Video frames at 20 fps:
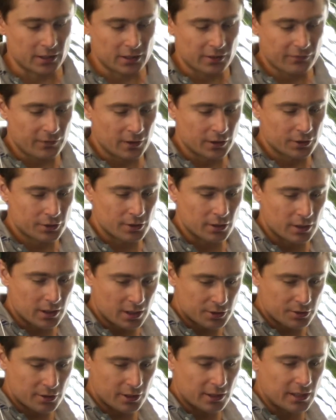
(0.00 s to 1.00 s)
and the function
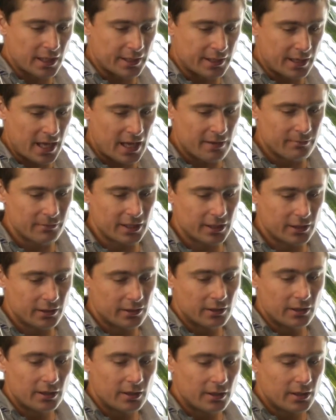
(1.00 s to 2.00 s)
cuttree
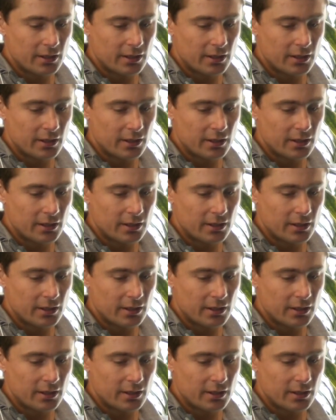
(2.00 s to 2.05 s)
dynamic.